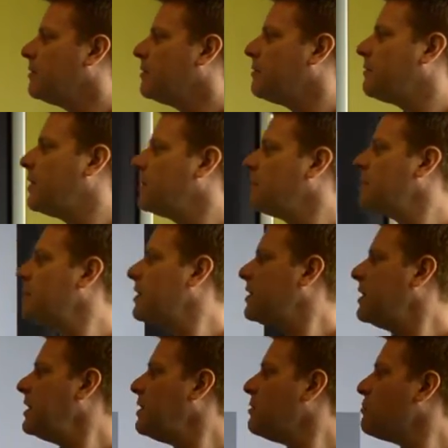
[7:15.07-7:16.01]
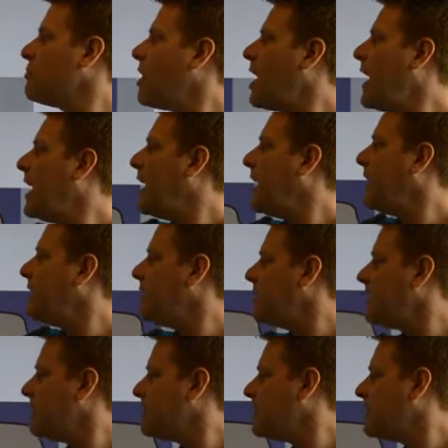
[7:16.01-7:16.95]
focus on the right hand
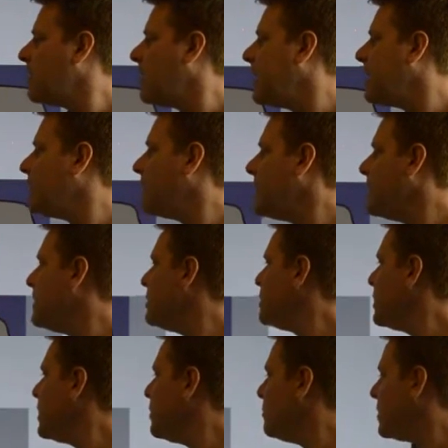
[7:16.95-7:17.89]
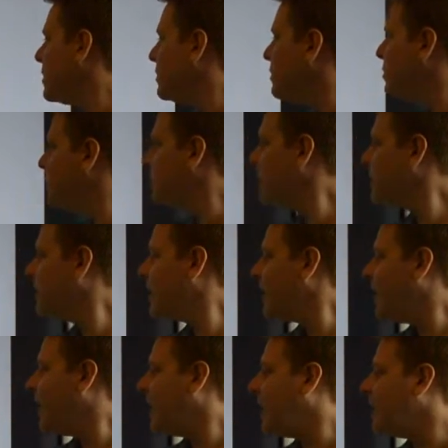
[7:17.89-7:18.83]
side of each image.
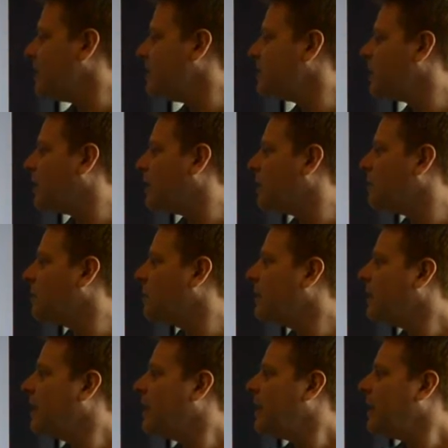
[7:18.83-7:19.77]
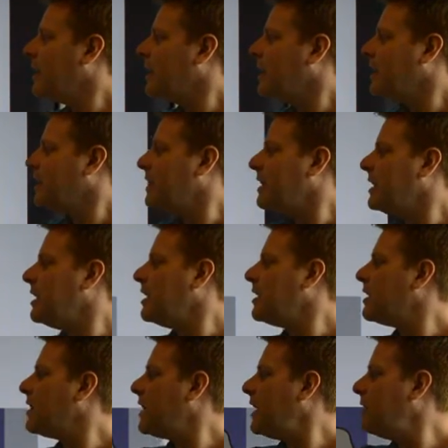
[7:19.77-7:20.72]
And so the
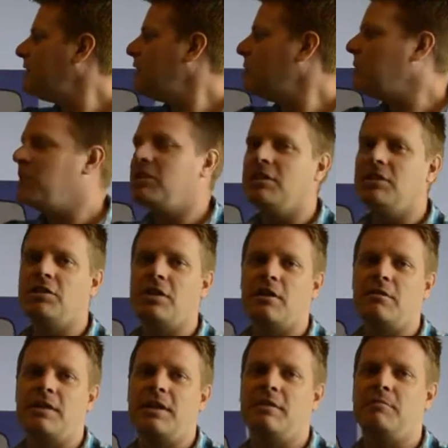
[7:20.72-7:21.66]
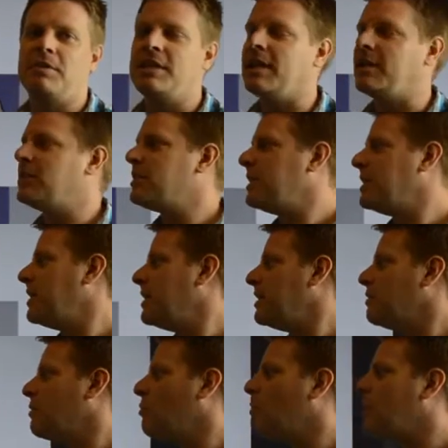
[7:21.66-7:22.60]
left image is showing potentially
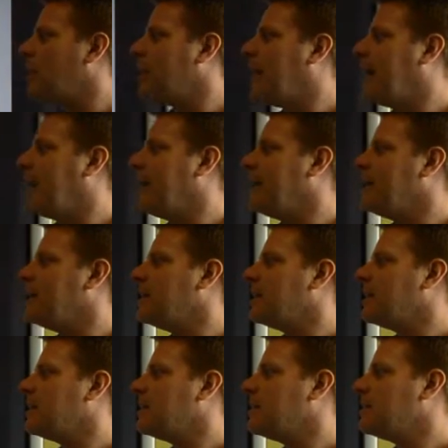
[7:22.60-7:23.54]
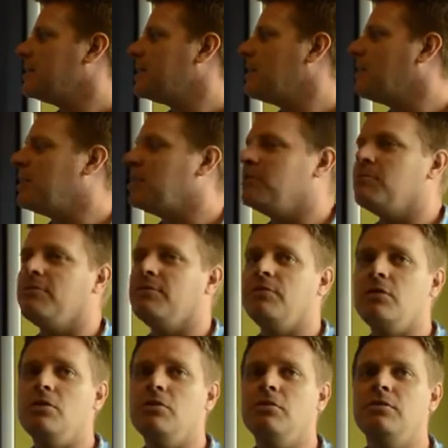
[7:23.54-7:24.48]
what someone who
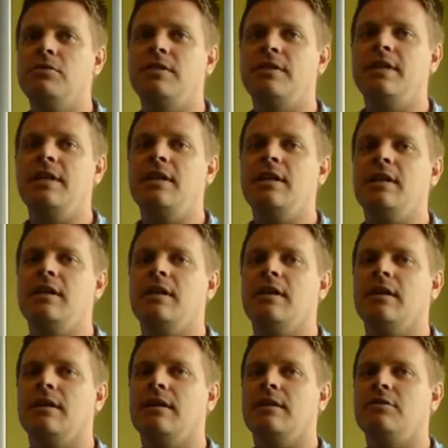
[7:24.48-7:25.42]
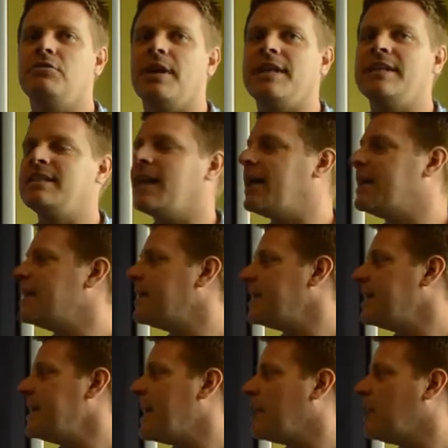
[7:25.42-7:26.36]
views the dress under
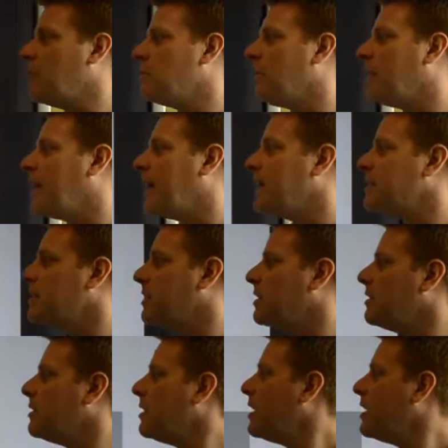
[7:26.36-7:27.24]
yellow light. So